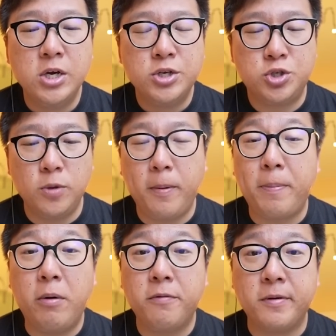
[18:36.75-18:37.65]
Super
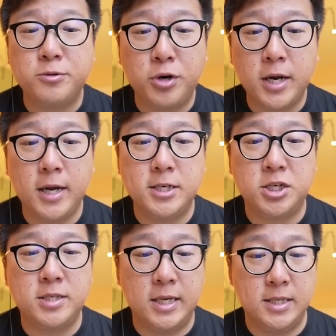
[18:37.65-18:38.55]
Power from Dragonite is
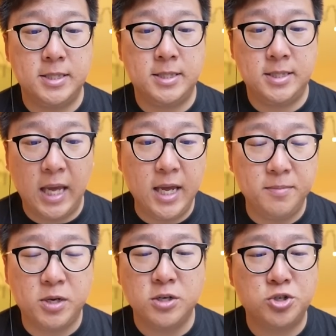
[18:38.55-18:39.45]
just insane,
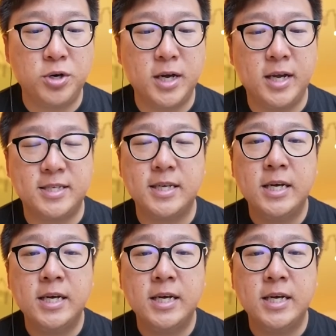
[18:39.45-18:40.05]
because Dragonite's